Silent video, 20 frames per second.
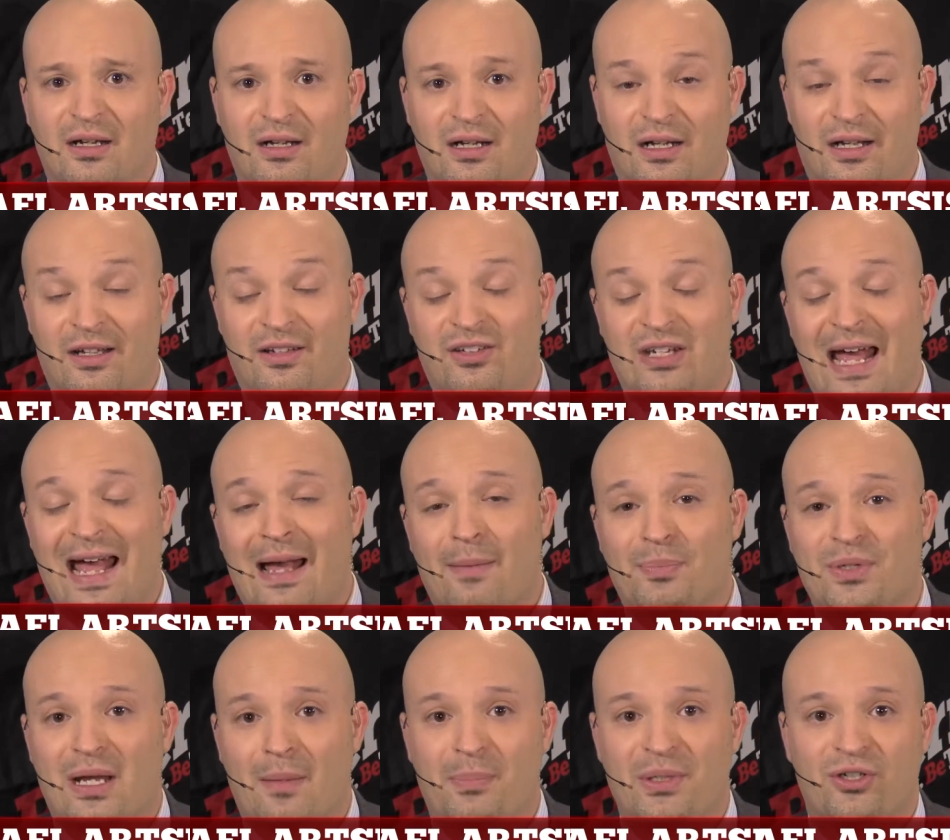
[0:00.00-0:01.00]
Uh, it's
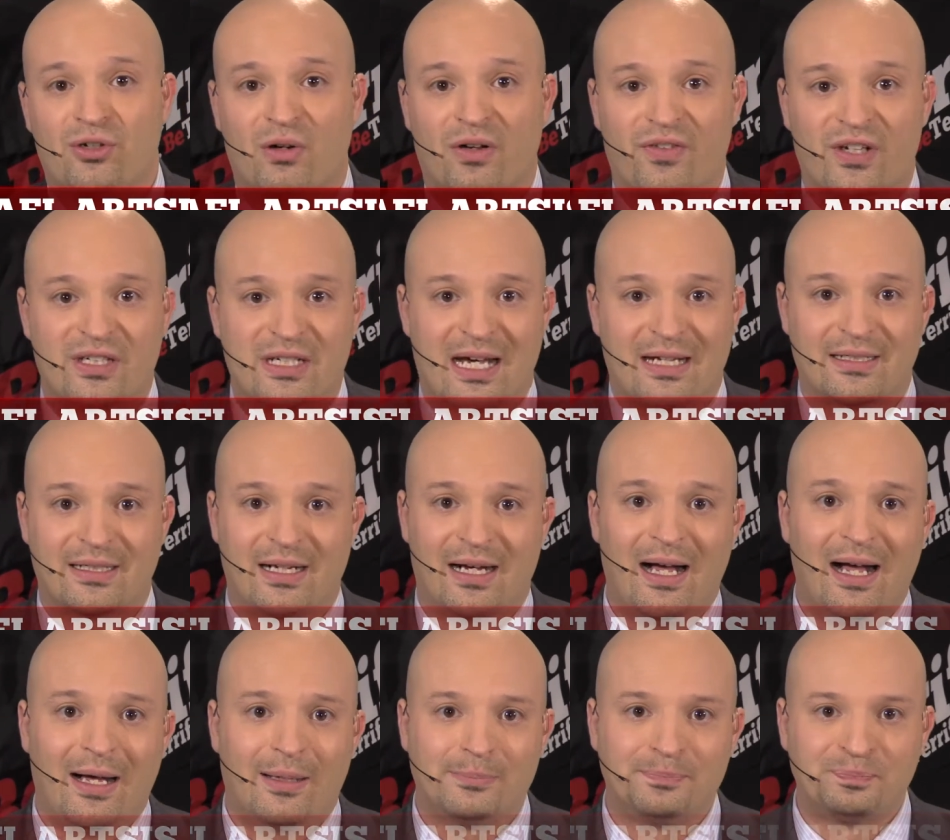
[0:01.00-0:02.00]
app dot Be Terrific dot
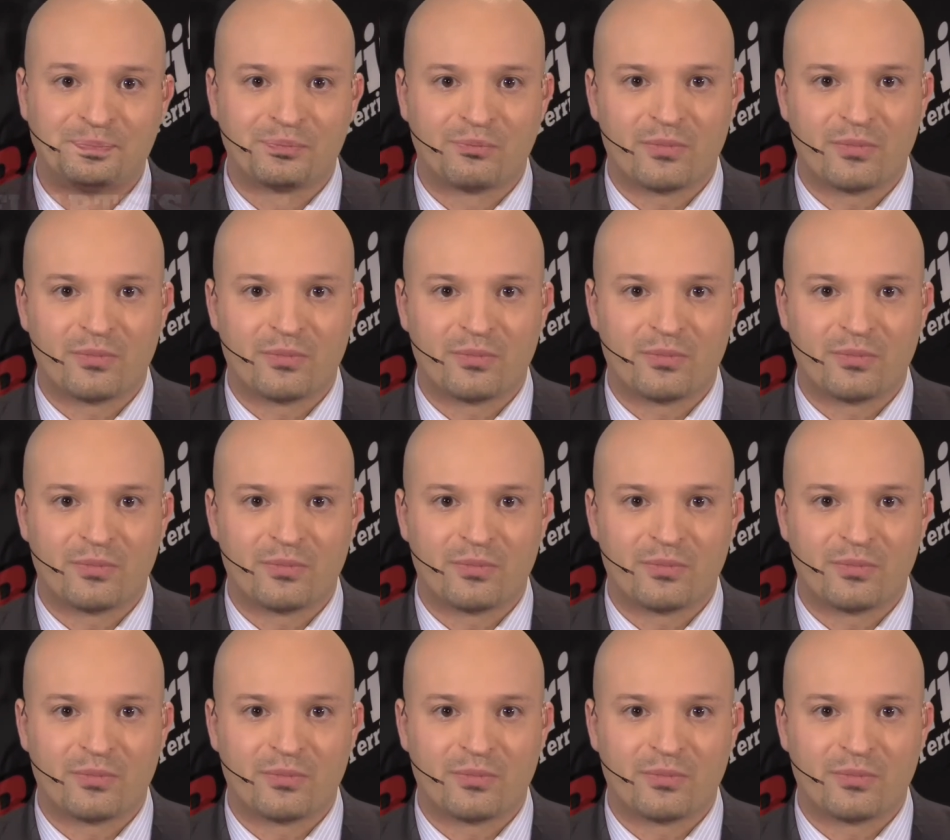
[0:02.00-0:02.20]
com.